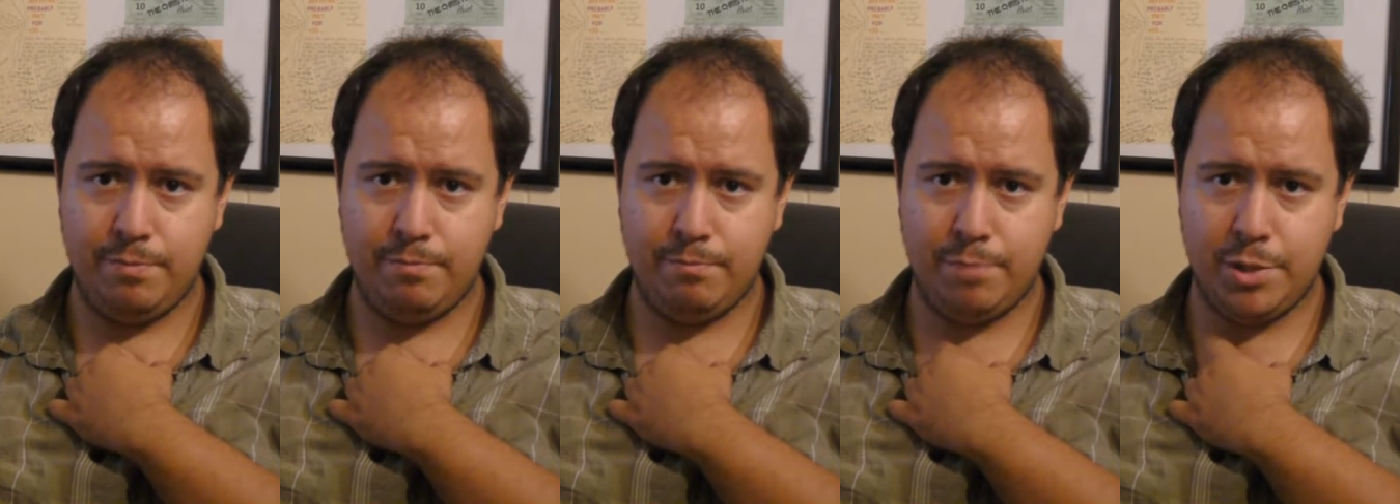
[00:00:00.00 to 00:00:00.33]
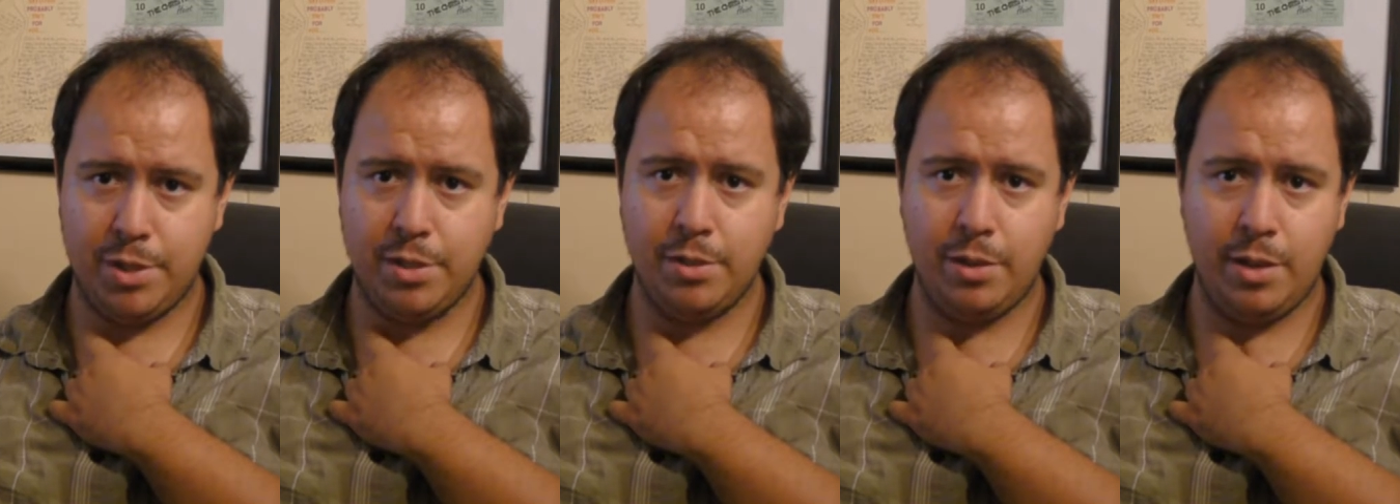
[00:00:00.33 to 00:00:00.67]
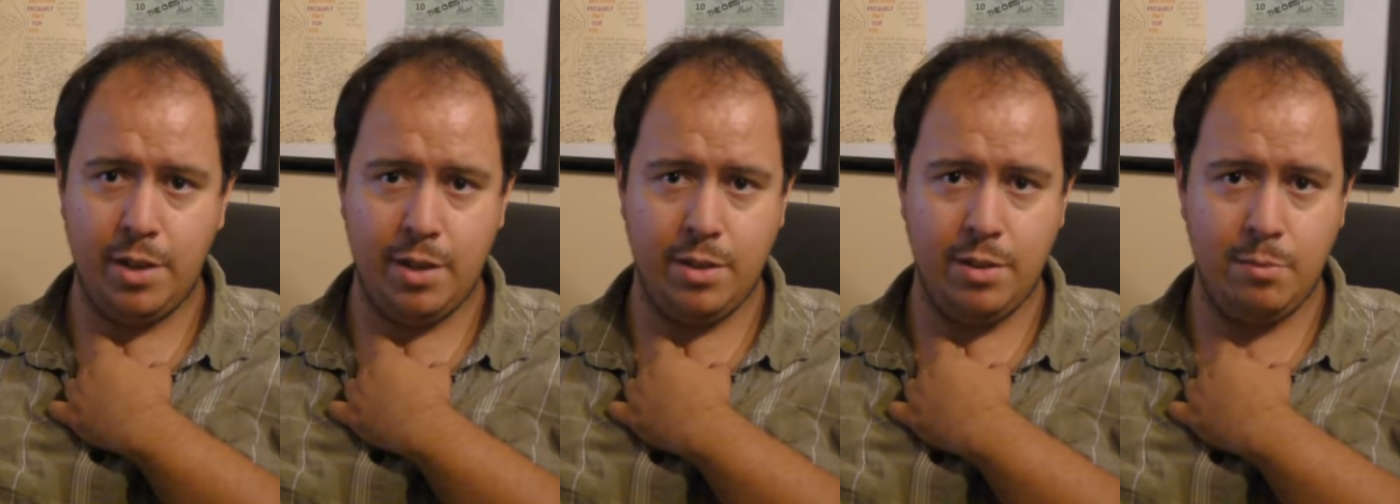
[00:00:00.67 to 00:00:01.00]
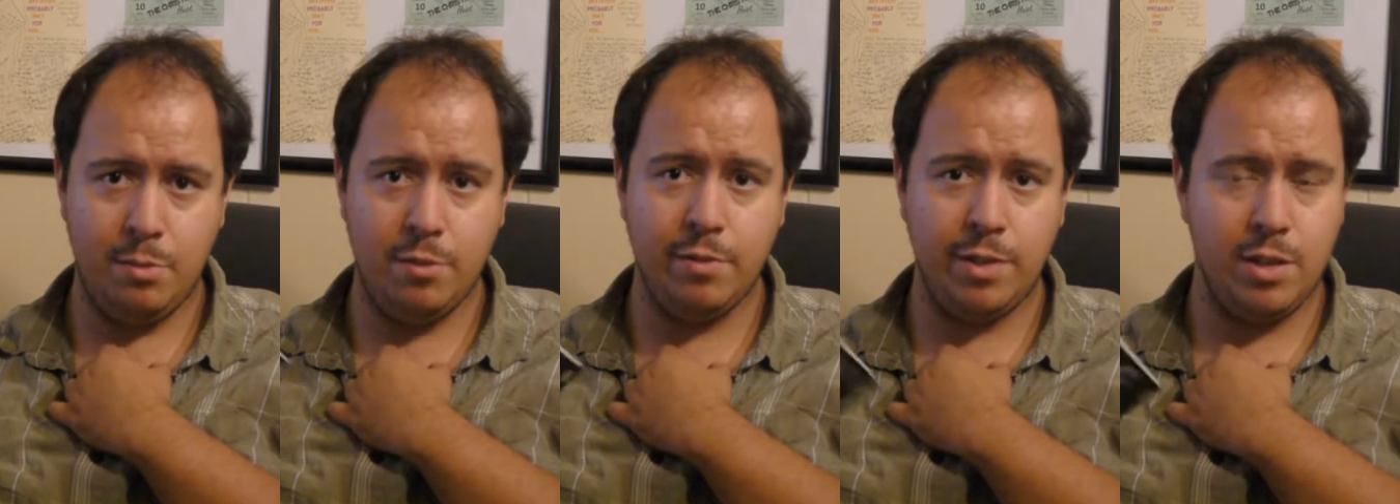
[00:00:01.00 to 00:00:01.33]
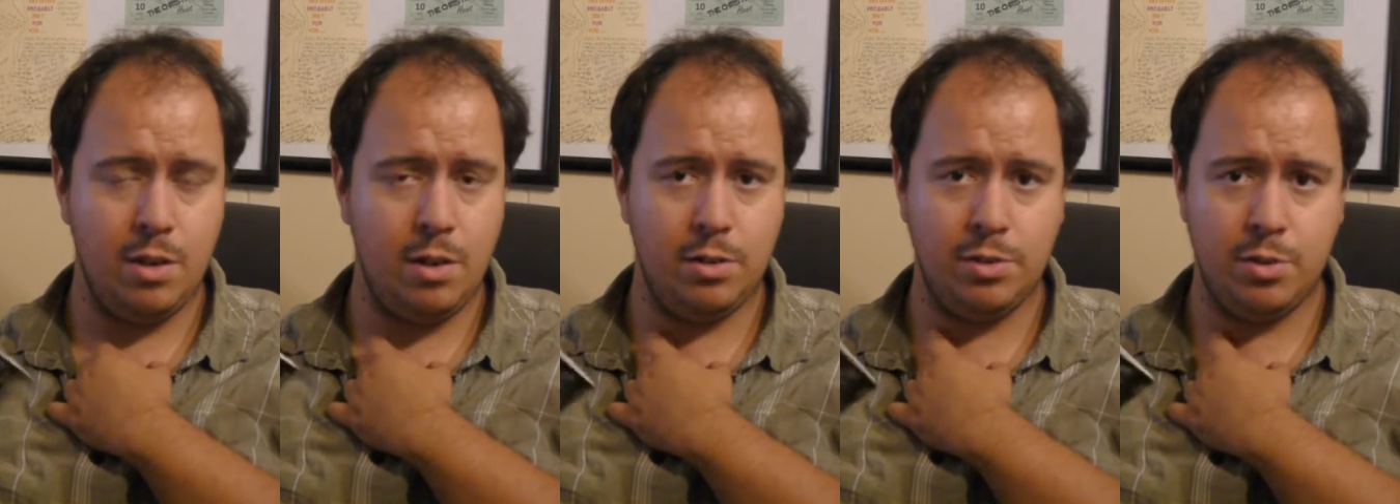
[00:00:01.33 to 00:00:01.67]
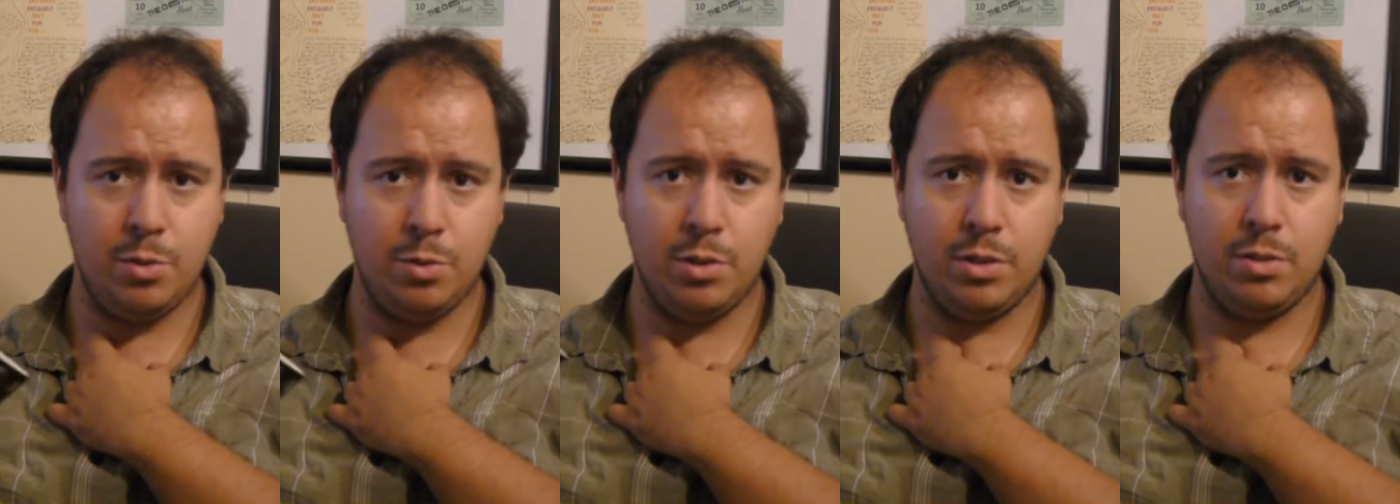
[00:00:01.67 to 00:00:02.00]
Particularly in the movie On
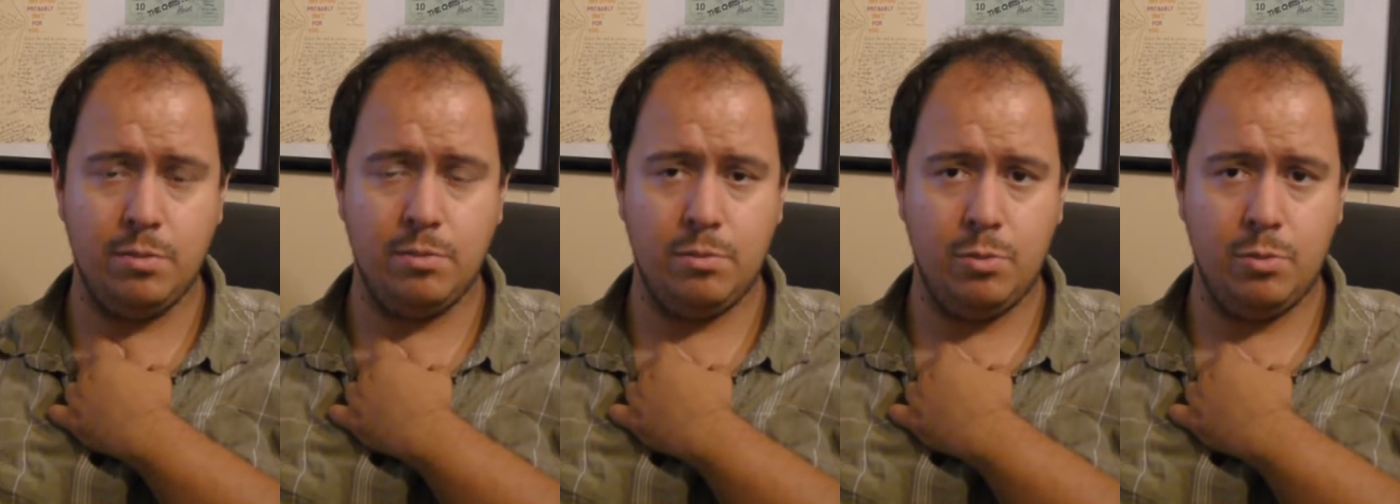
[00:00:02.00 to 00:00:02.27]
Tour,